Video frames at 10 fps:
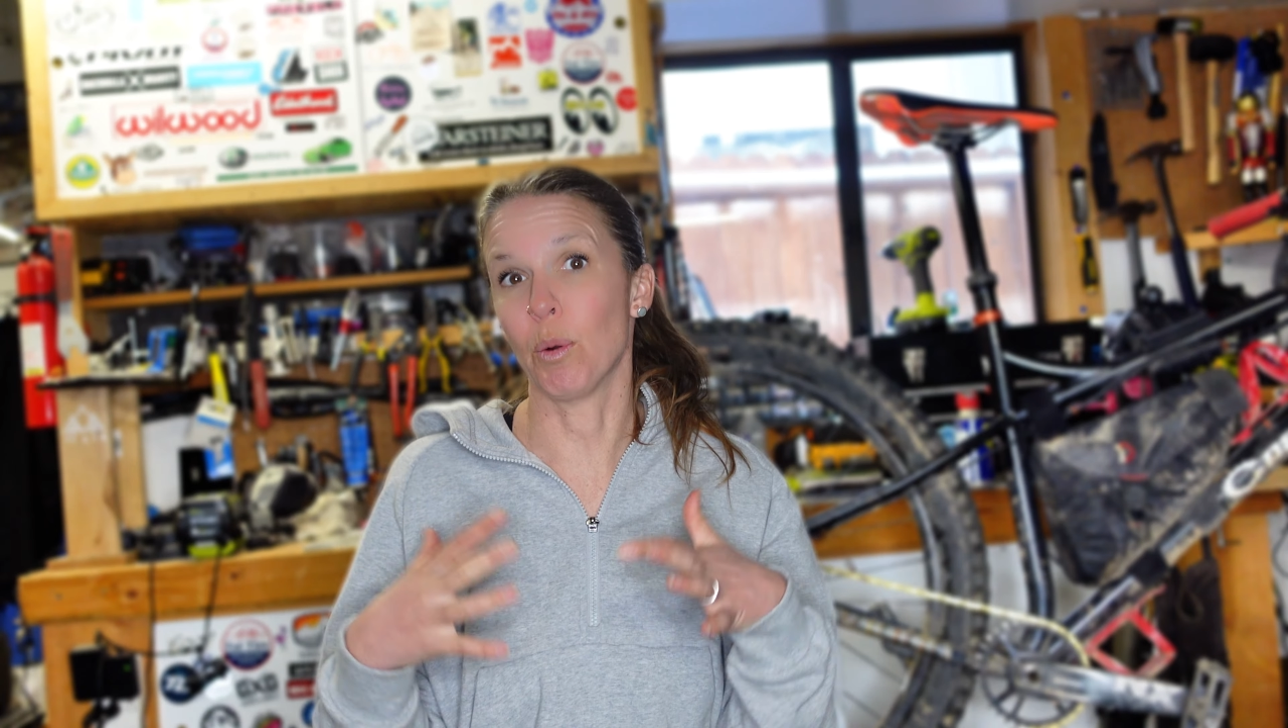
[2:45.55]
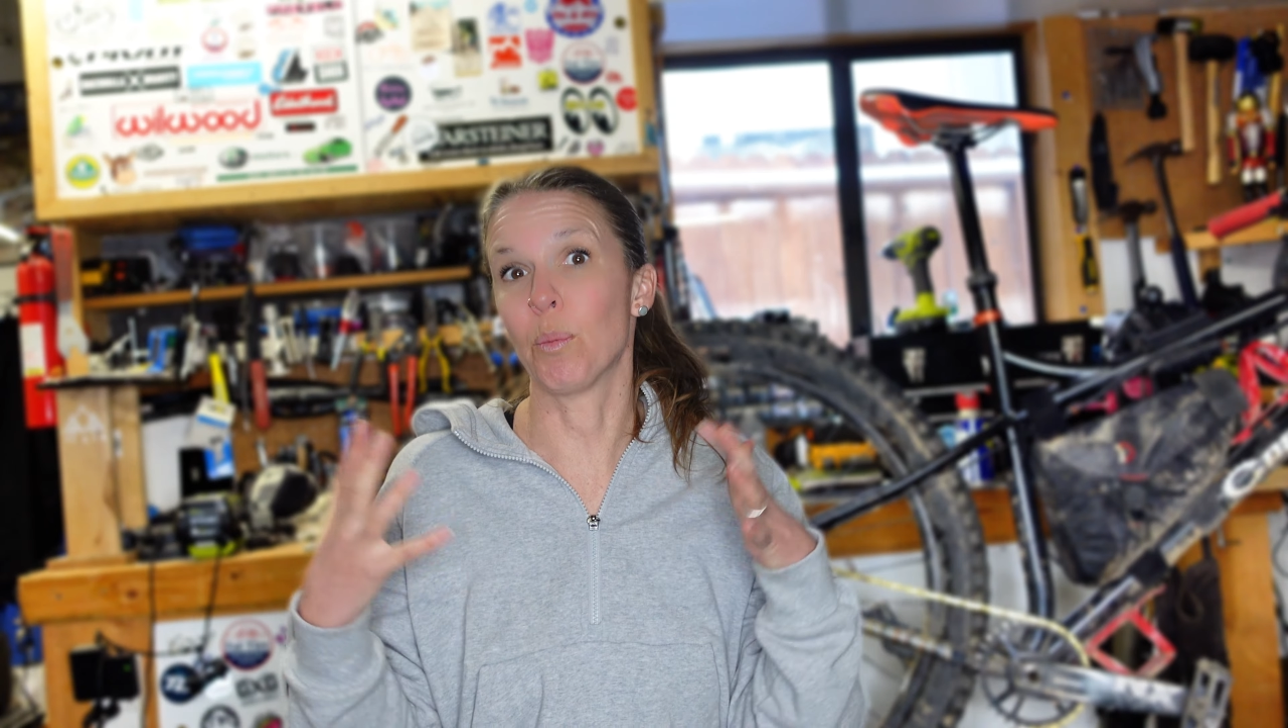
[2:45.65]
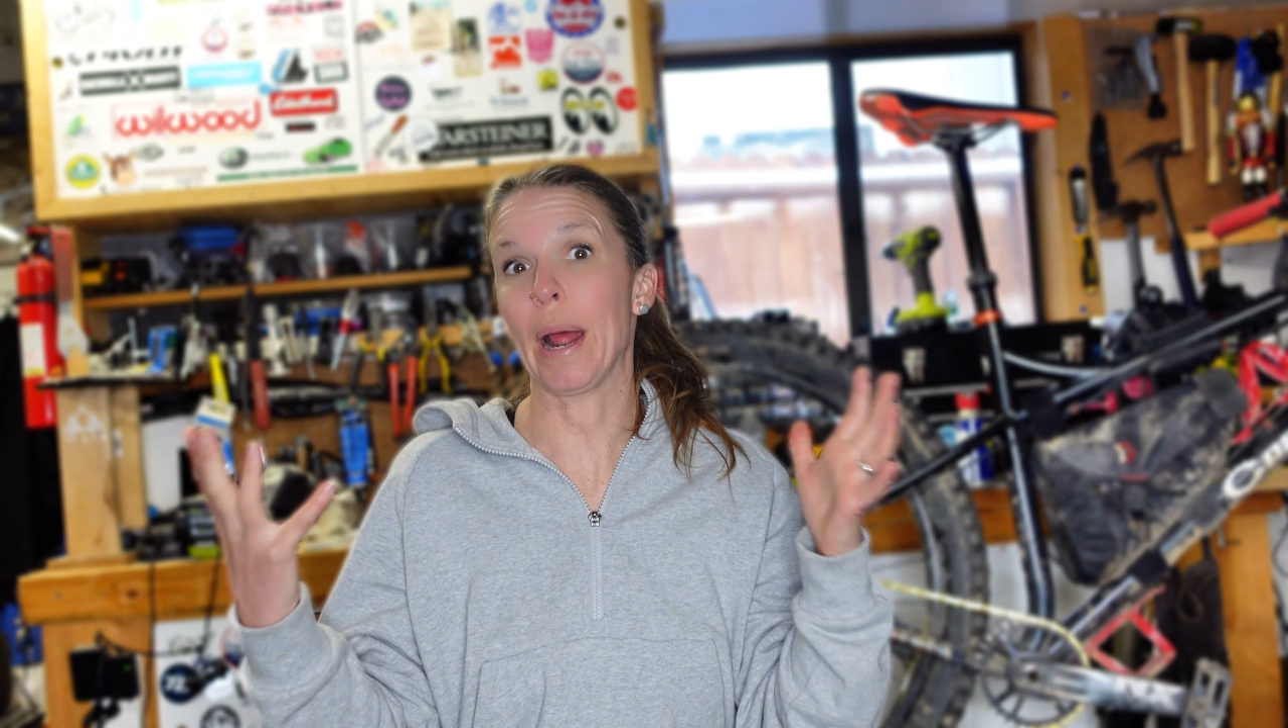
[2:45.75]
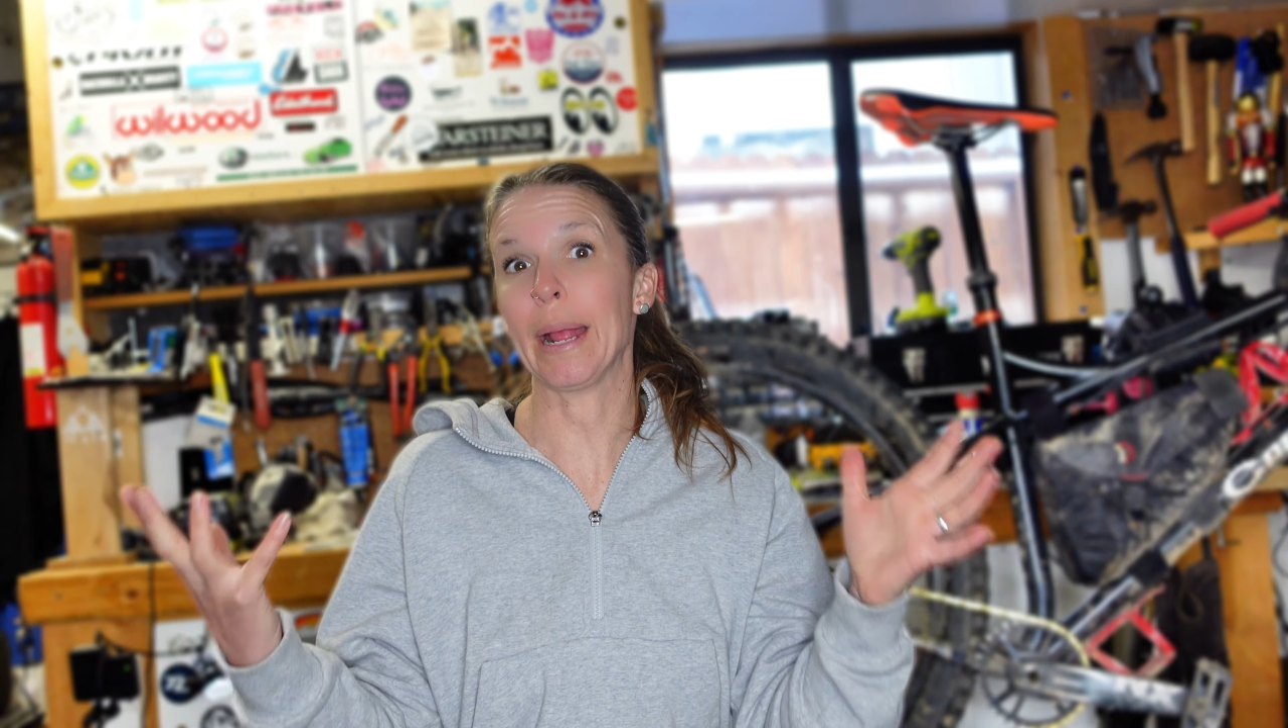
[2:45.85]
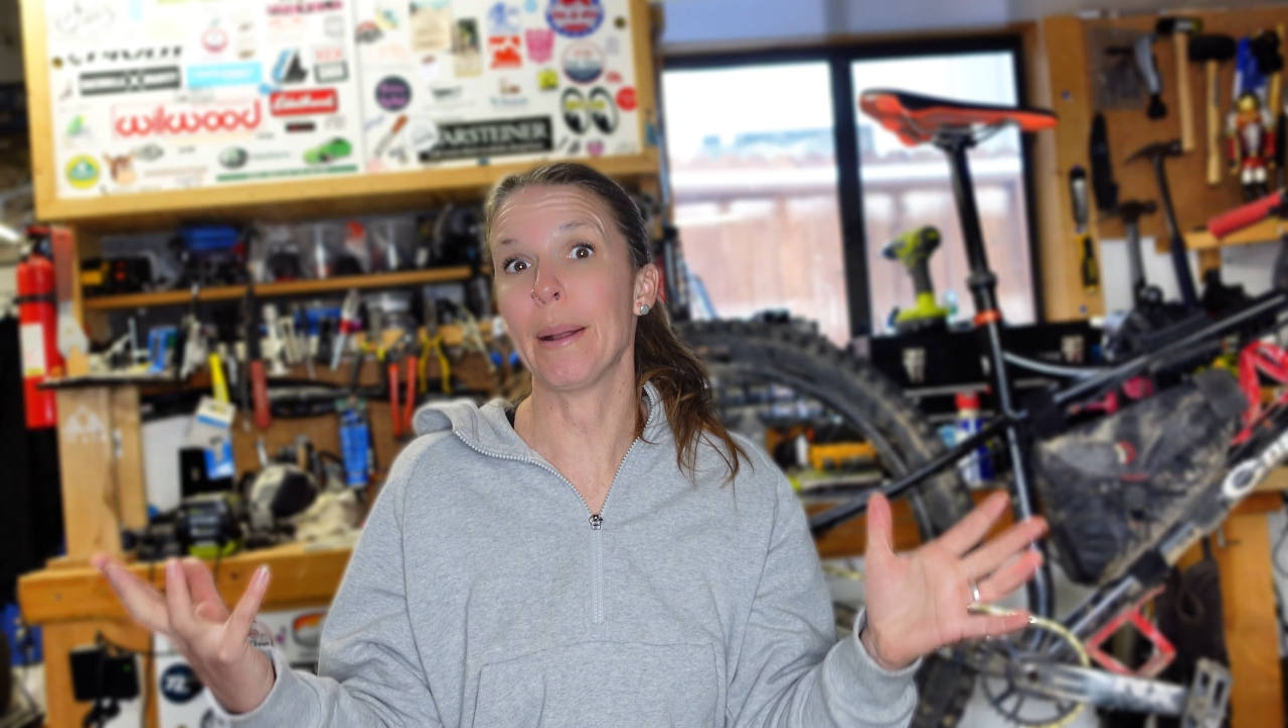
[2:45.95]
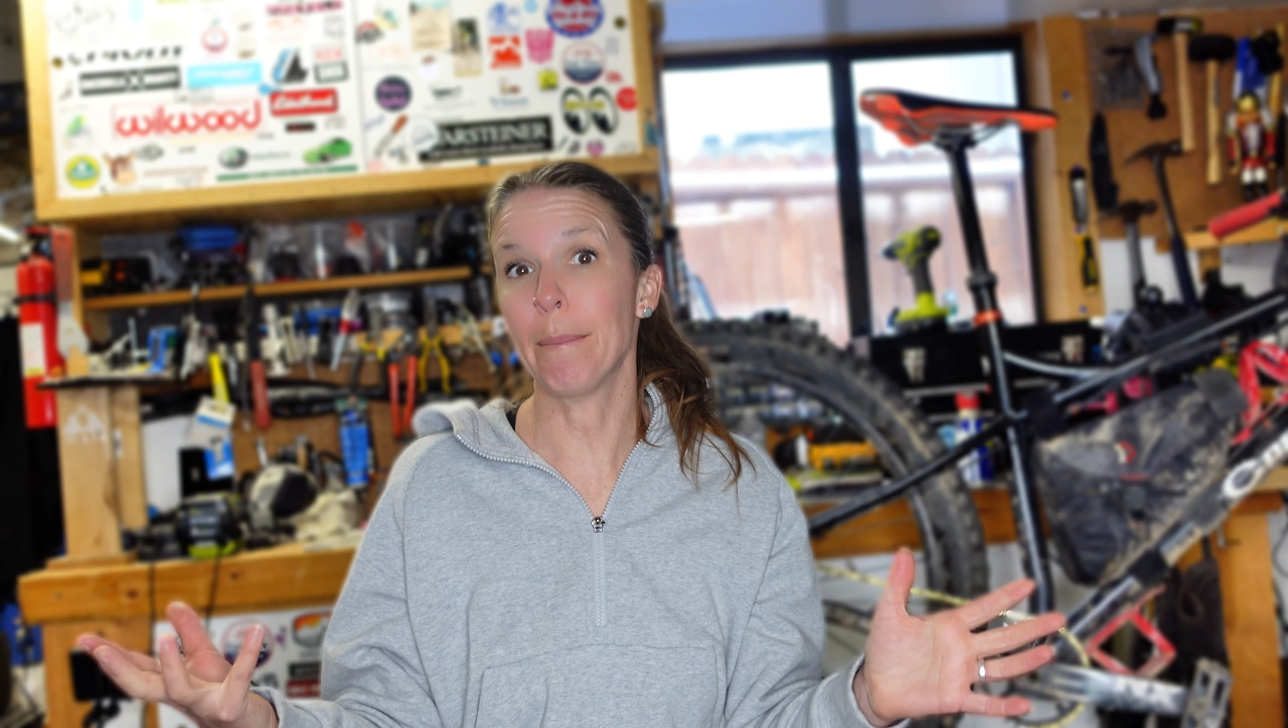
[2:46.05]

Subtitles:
right